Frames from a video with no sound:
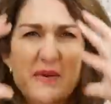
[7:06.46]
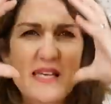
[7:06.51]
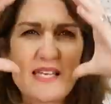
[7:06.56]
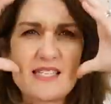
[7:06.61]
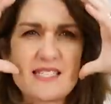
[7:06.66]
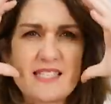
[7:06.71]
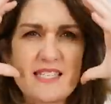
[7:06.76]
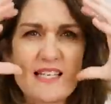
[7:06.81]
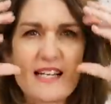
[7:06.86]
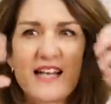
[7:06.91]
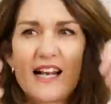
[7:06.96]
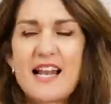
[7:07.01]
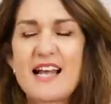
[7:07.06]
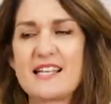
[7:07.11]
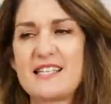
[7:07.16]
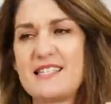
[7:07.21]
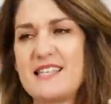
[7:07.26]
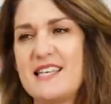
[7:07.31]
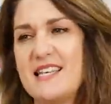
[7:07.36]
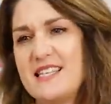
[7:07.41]
big
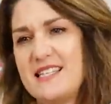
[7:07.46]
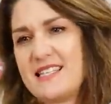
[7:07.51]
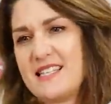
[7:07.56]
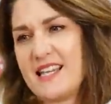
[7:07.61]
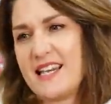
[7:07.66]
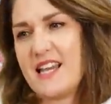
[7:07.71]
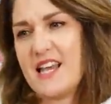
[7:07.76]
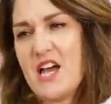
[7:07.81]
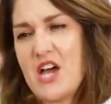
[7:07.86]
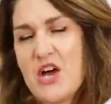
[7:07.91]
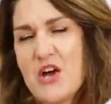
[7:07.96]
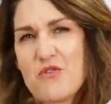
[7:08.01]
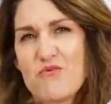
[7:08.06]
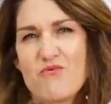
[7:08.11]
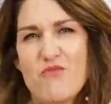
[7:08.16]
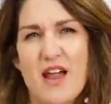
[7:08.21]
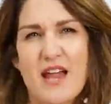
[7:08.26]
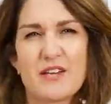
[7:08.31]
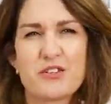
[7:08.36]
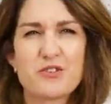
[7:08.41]
sunglasses and
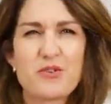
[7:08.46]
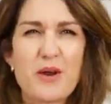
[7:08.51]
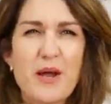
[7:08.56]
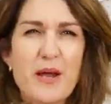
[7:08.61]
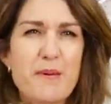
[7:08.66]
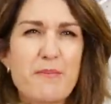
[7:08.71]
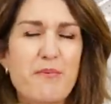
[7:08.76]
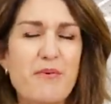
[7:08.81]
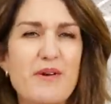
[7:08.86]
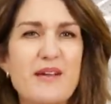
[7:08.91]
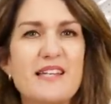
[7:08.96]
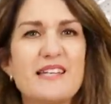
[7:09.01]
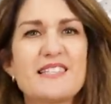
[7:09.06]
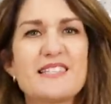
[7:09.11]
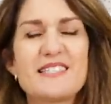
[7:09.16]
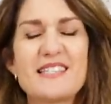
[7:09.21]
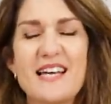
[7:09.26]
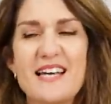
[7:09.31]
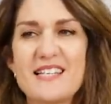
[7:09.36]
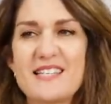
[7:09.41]
retro
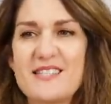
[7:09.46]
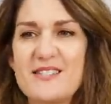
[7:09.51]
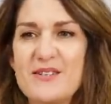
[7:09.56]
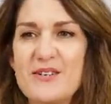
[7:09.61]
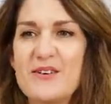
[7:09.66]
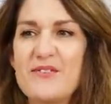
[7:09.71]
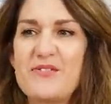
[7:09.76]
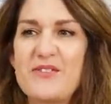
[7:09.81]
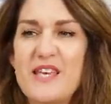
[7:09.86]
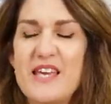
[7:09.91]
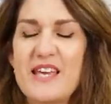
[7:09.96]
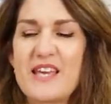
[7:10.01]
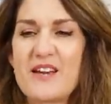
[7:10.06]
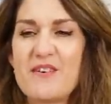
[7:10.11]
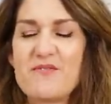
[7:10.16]
prints, that sort of thing.